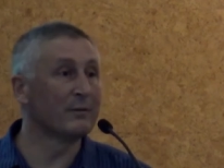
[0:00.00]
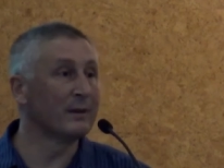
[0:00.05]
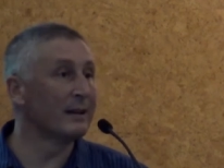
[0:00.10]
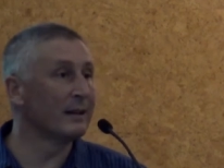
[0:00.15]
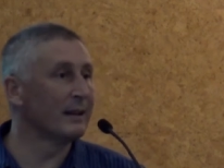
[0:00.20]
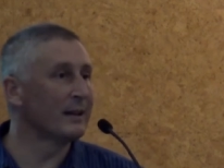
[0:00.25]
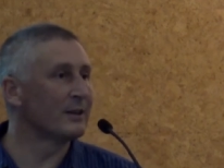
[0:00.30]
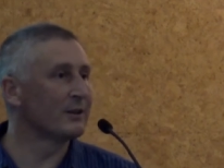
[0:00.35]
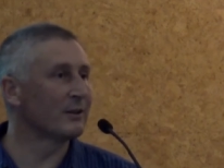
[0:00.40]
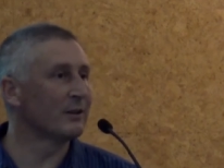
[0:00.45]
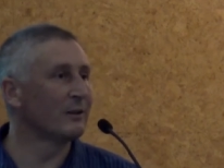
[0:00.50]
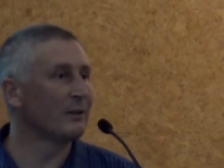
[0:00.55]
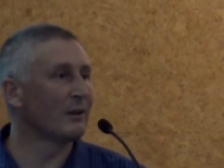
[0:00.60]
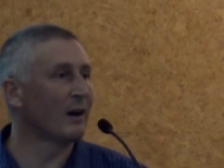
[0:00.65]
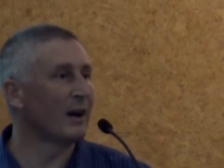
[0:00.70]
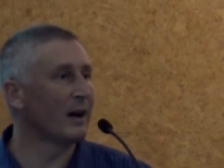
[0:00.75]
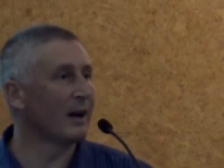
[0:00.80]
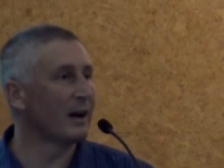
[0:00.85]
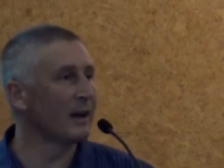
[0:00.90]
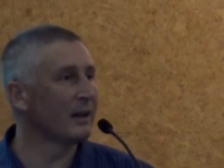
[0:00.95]
really to
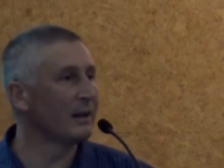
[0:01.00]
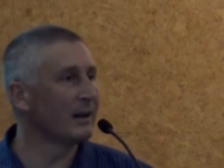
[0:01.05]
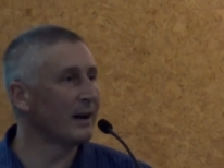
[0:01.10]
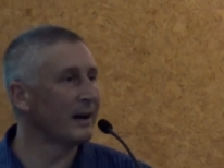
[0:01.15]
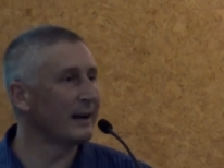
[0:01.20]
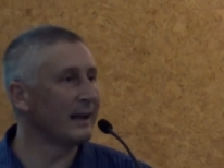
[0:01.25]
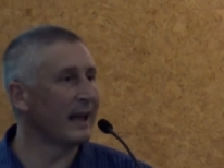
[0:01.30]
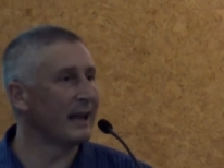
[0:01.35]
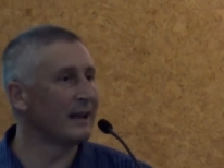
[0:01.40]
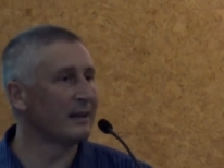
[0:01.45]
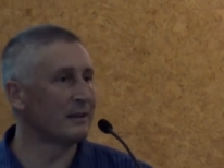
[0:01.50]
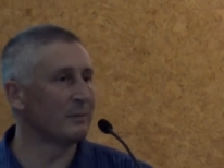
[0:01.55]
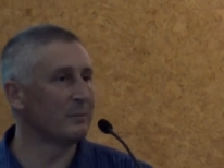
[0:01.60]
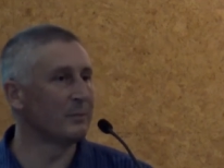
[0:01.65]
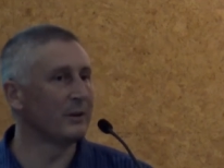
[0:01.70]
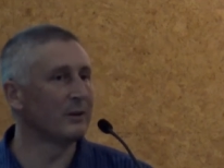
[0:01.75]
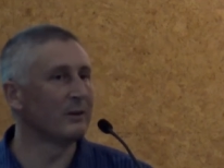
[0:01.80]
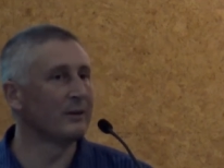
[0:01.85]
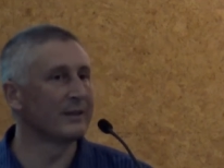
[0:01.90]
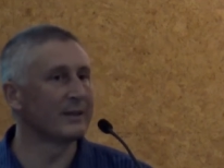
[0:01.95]
highlight and to
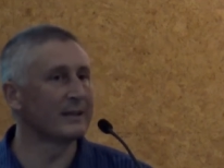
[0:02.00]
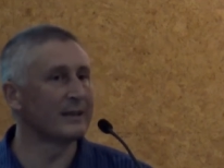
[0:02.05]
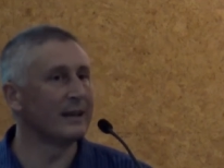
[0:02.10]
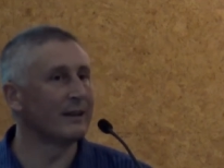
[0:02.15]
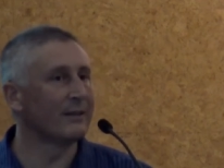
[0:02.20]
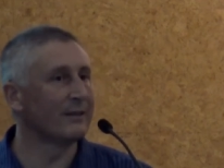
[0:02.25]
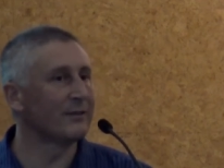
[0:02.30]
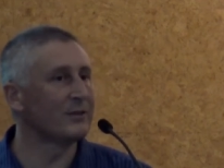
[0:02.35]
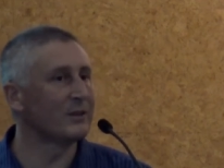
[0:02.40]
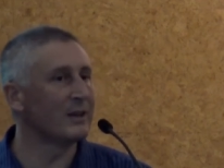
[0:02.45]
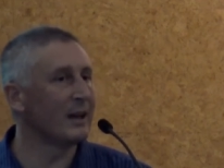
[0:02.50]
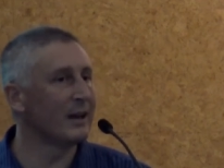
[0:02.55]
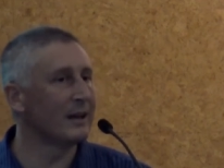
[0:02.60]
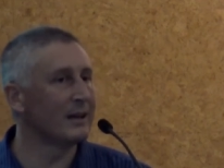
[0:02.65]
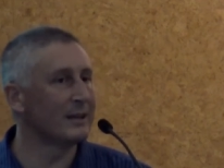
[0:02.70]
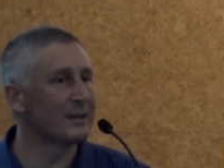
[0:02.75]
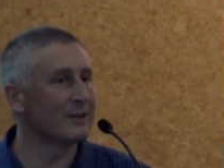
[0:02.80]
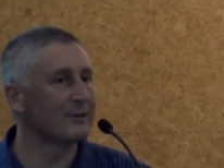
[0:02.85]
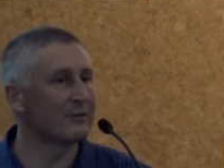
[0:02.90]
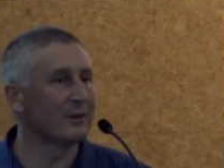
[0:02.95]
build a sense of shared
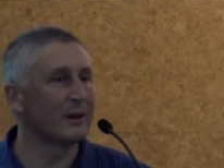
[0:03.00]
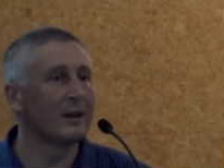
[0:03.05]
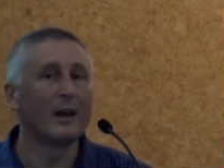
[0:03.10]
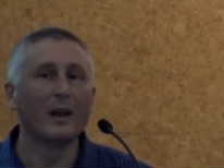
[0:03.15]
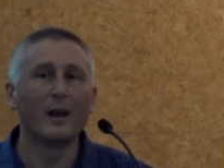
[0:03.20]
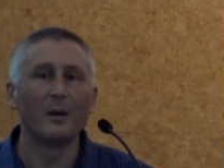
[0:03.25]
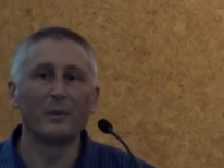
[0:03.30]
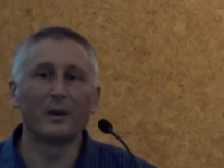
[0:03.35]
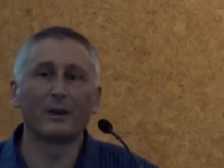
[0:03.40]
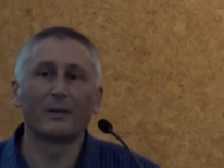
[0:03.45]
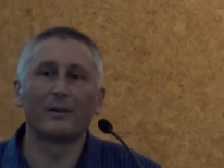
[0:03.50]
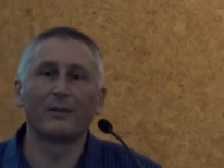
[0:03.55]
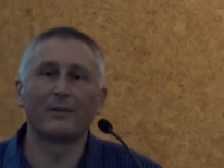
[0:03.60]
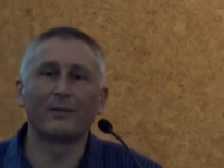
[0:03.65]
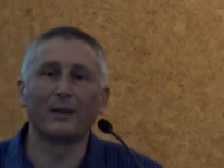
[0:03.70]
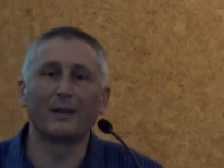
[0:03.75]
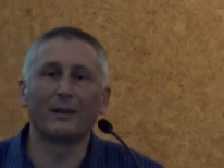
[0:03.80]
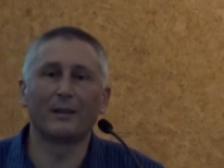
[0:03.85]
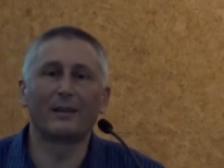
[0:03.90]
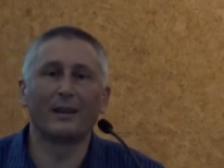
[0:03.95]
history,
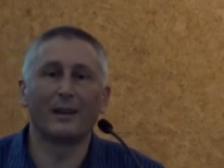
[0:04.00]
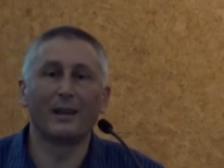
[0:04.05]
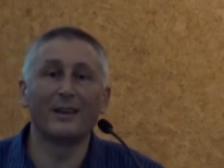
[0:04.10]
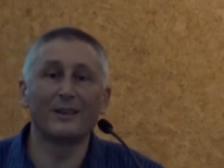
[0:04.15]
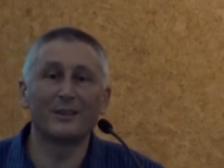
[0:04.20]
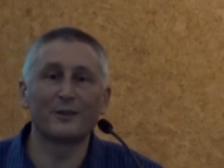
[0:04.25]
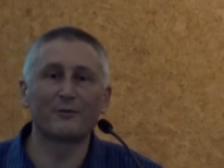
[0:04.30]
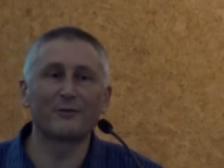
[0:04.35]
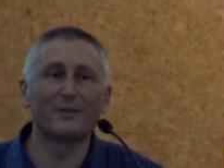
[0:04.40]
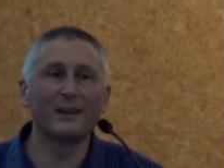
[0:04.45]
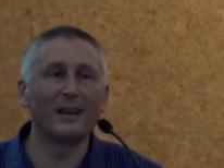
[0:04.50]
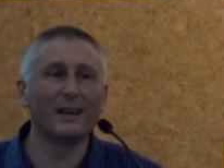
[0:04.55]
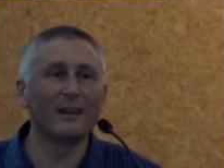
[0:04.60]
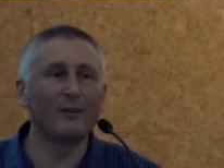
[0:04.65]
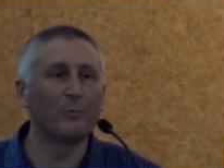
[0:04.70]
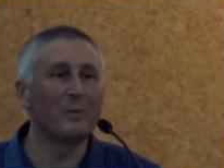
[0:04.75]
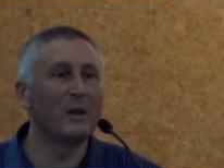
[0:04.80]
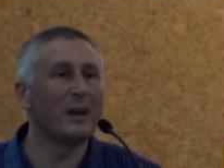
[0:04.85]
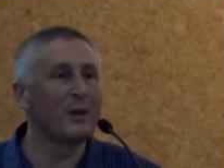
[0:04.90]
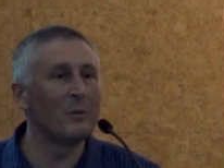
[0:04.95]
because history
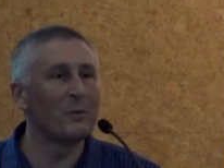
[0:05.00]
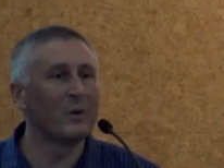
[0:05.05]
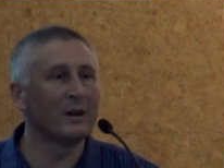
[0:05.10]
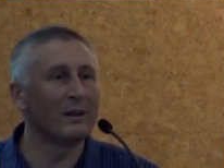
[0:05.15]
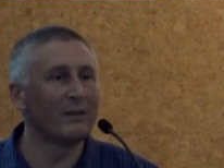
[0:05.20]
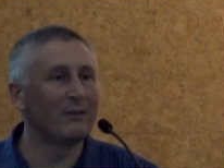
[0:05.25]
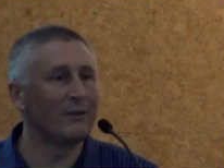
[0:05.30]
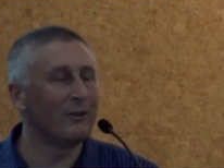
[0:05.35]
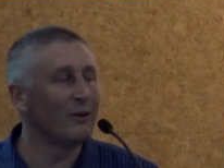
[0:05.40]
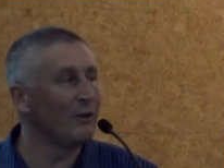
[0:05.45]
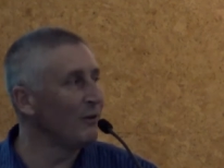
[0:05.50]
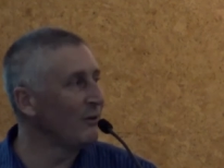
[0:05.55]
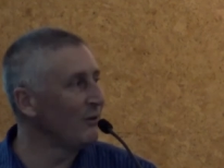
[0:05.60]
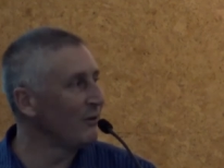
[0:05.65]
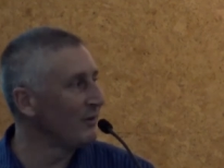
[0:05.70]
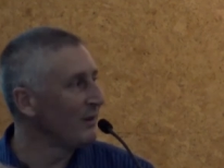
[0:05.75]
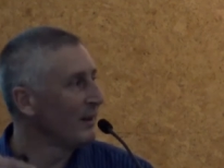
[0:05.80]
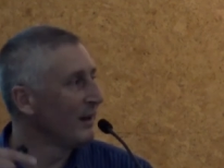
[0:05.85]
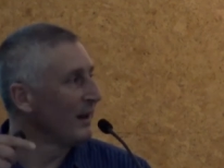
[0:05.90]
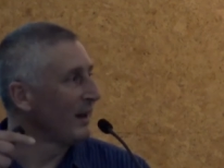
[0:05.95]
is being what is
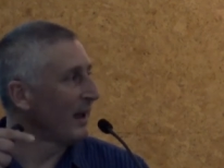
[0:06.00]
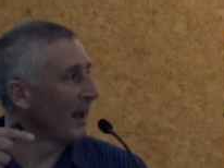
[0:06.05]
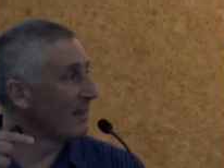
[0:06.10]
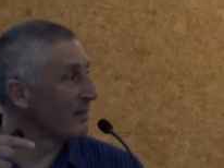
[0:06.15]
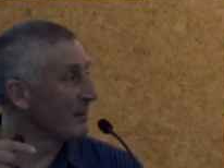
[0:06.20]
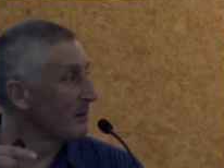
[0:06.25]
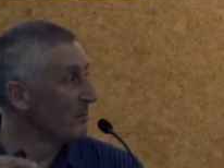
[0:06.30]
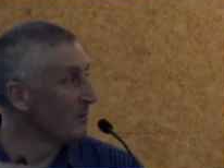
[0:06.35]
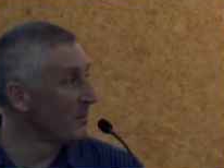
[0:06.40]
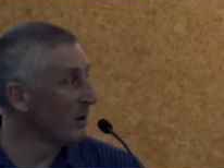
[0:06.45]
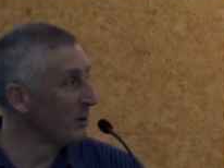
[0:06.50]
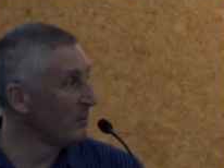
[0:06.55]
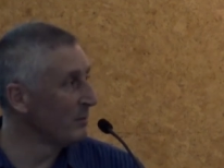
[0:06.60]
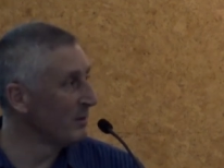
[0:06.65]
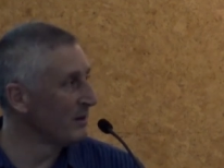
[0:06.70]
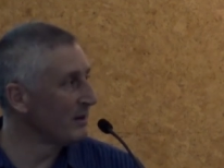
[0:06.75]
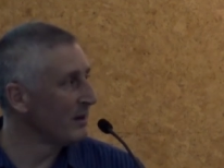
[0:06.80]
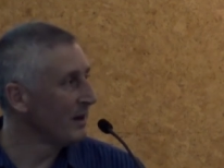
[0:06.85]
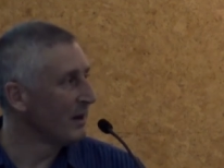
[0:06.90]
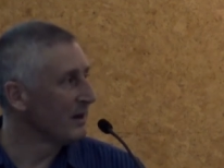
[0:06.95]
used at the
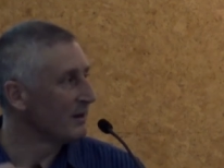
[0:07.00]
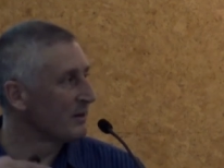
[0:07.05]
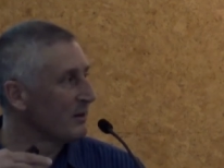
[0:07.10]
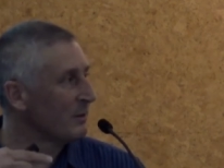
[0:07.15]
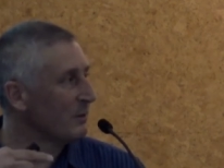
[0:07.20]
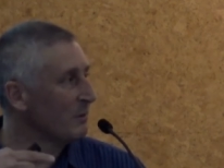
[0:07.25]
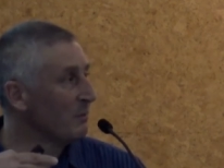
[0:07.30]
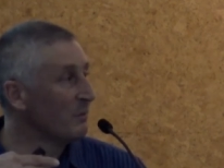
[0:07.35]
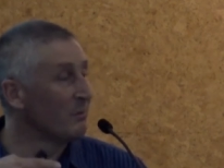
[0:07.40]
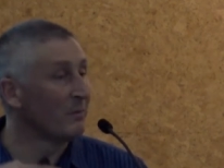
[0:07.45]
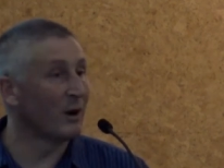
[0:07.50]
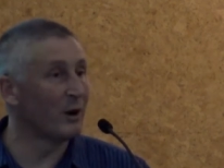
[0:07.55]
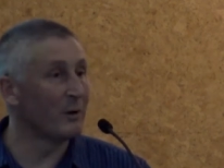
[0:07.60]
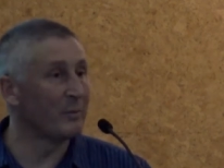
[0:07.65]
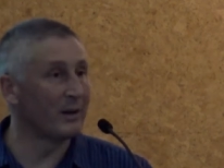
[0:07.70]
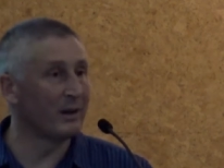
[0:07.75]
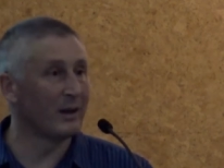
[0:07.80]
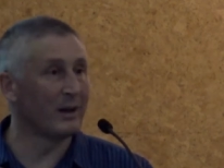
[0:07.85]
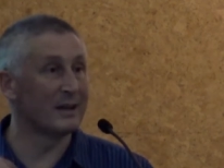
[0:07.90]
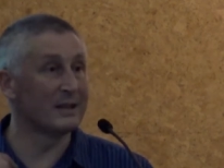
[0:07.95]
moment to
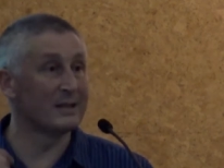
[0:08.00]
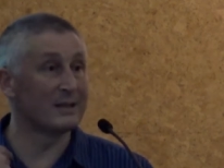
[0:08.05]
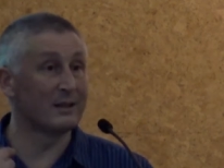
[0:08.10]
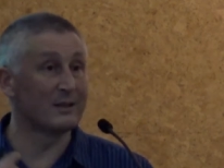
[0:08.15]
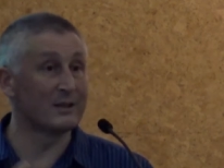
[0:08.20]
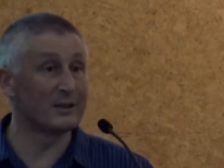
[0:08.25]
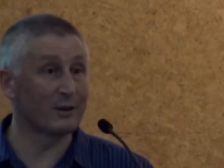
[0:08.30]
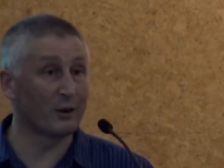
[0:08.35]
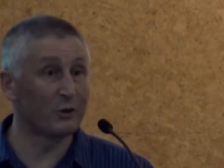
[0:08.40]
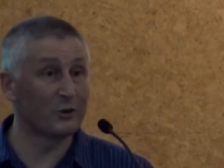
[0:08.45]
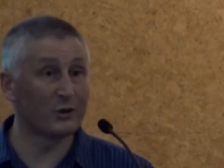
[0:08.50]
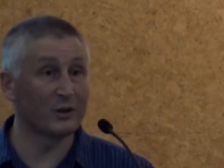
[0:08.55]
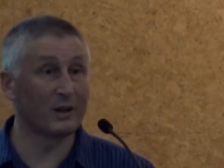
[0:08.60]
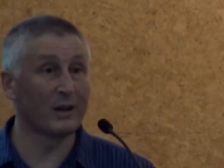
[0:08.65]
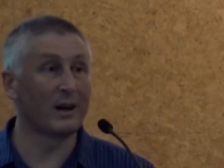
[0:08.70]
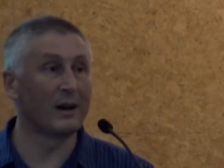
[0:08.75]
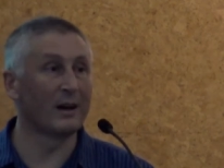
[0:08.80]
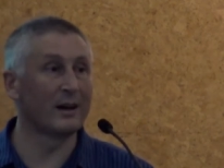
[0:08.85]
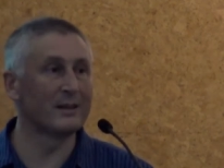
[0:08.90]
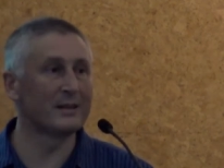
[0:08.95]
mobilise and
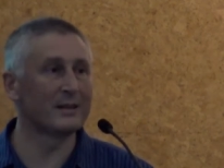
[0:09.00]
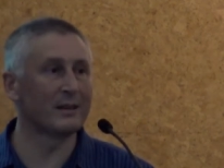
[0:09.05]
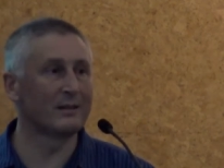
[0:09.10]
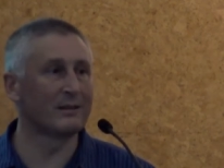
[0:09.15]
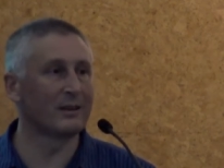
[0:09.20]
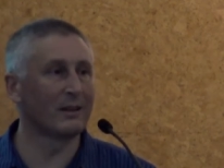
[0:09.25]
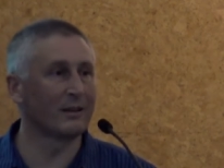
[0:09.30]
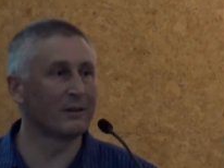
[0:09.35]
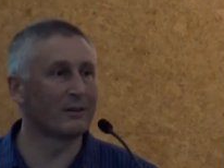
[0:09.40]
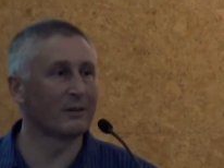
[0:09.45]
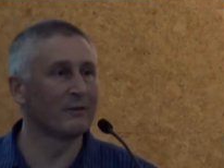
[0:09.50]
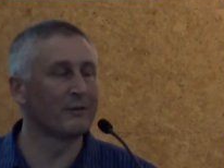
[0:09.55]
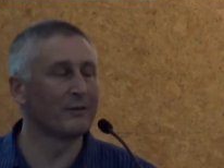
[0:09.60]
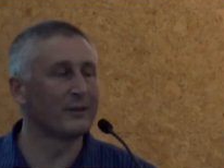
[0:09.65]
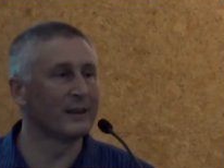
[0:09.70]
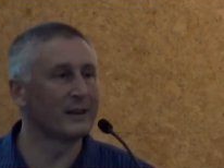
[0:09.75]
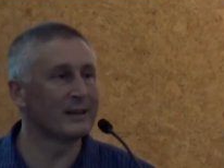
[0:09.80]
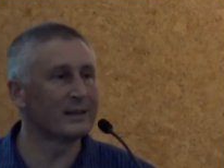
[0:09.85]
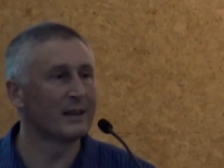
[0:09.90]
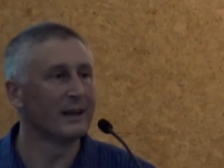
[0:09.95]
socialise to the
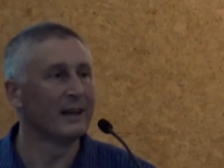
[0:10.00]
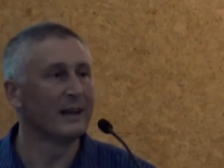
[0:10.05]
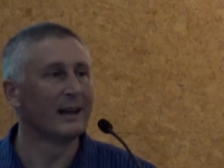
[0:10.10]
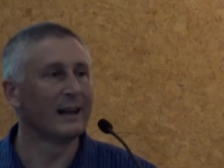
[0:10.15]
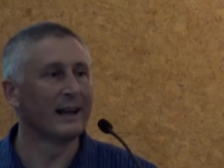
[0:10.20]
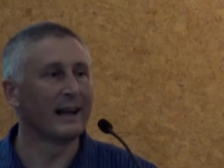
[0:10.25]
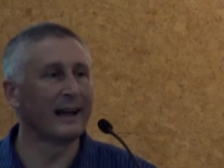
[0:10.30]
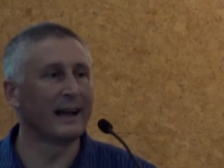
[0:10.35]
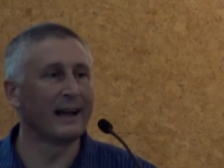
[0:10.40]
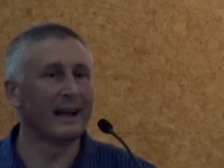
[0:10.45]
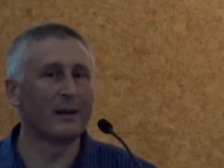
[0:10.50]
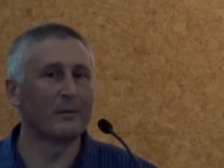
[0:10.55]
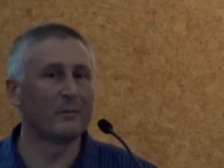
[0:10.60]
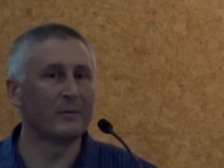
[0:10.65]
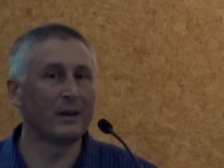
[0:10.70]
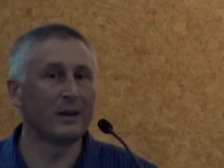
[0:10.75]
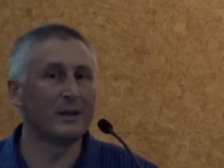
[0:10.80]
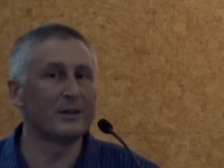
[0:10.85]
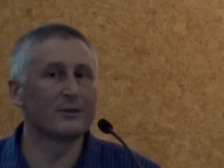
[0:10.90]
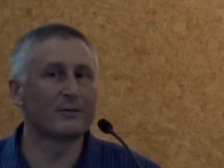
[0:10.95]
conflict.
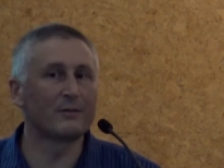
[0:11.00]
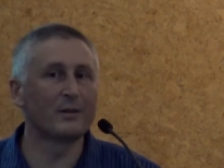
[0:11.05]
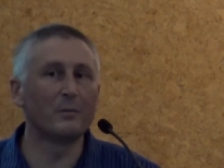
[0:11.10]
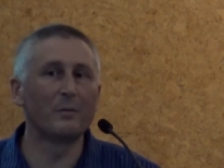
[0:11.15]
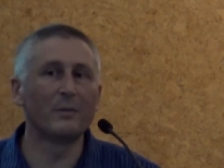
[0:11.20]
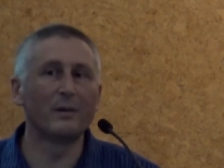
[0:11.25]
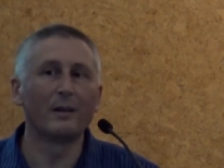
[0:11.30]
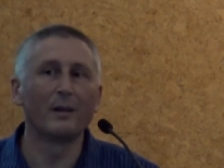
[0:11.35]
History